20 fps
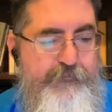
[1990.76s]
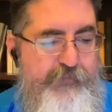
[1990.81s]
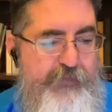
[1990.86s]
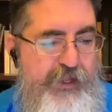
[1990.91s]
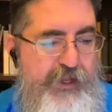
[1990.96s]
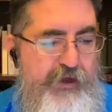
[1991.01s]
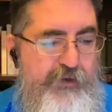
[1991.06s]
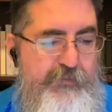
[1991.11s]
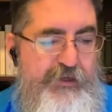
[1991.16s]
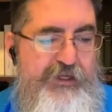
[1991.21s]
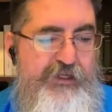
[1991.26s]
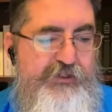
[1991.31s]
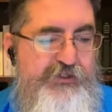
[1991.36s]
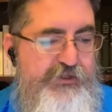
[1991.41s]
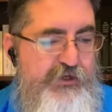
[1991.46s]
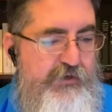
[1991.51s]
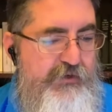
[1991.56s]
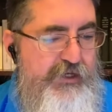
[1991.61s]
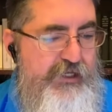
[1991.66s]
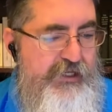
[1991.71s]
he'll be
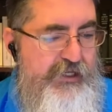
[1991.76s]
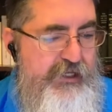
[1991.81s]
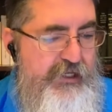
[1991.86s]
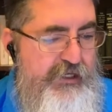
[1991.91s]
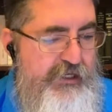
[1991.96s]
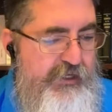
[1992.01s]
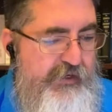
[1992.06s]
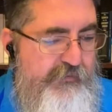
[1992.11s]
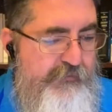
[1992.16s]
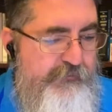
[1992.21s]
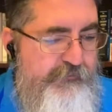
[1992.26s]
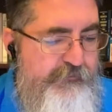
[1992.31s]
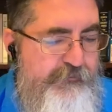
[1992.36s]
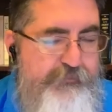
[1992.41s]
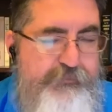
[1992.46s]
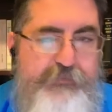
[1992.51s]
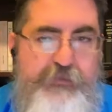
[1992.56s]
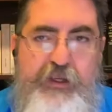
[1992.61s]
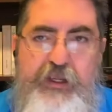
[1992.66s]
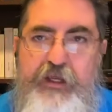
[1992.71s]
concerned again
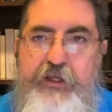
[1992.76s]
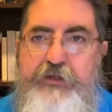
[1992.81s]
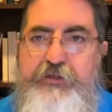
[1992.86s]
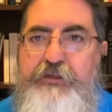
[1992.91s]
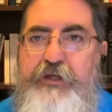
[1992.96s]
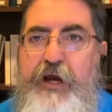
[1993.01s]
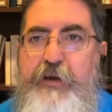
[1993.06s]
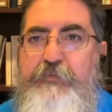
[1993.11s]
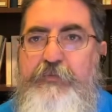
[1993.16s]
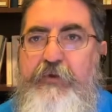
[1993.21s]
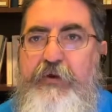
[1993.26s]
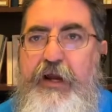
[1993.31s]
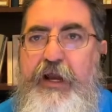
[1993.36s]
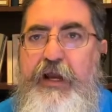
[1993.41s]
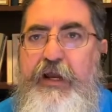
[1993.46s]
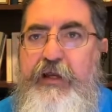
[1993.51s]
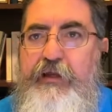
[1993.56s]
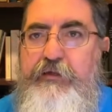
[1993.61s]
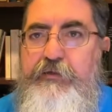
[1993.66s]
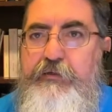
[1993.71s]
in chapter
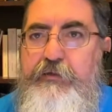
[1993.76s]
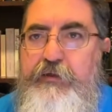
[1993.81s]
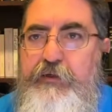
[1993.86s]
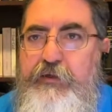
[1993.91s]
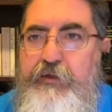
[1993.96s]
8